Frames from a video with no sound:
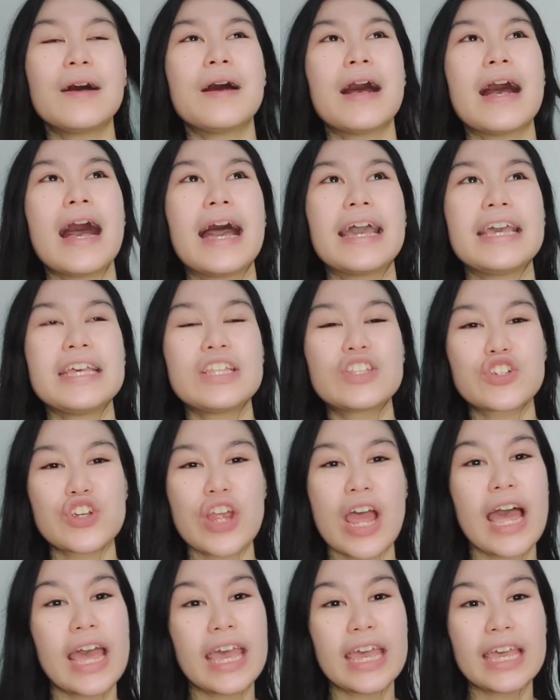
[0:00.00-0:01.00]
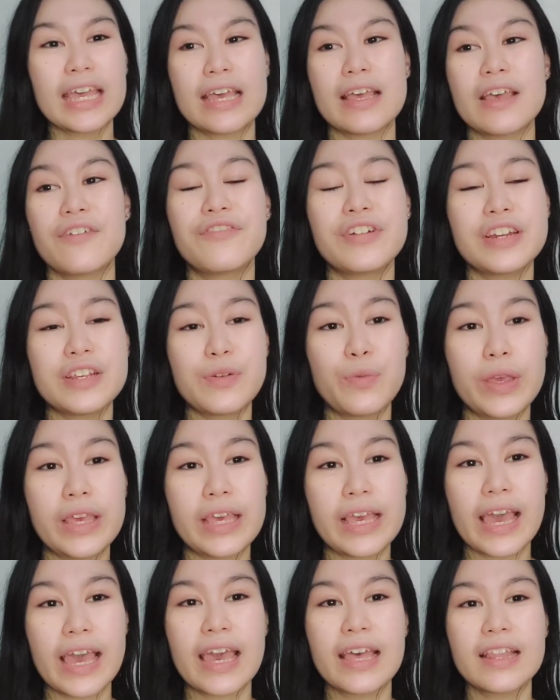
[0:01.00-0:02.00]
I try every
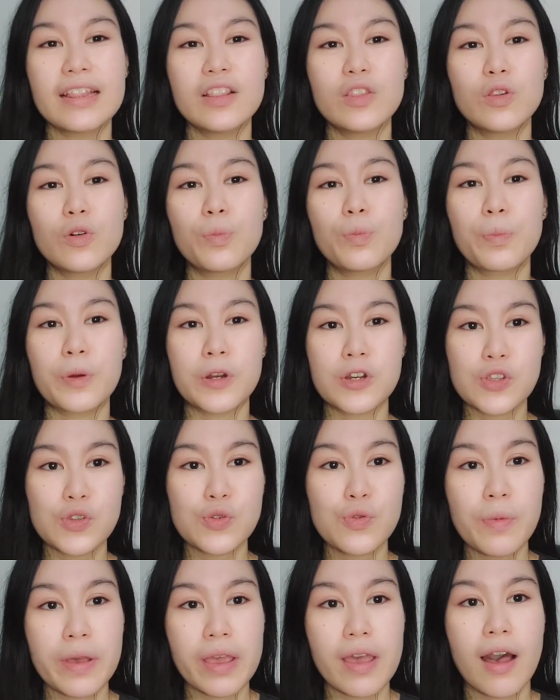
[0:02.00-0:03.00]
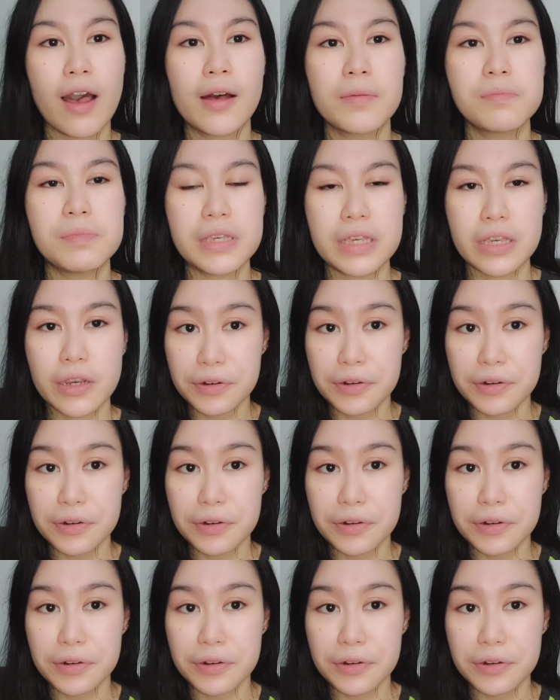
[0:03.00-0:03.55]
weekend to pursue my hobby.